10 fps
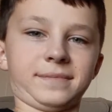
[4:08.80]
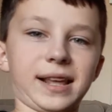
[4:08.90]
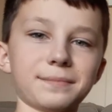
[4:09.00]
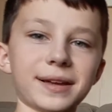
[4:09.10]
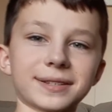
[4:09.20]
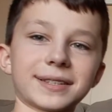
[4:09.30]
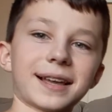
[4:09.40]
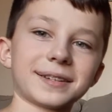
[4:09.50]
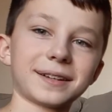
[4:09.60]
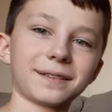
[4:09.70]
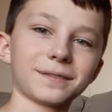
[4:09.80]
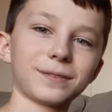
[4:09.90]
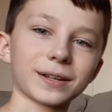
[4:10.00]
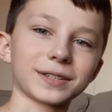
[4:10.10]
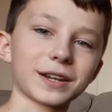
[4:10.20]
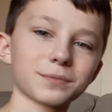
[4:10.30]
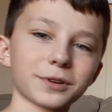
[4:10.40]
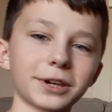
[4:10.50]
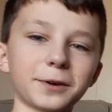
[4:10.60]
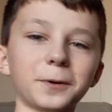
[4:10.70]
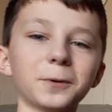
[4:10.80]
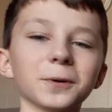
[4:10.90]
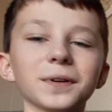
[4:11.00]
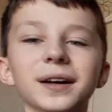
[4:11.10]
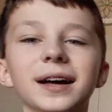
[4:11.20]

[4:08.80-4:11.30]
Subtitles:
it makes that sound effect, and it's pretty cool.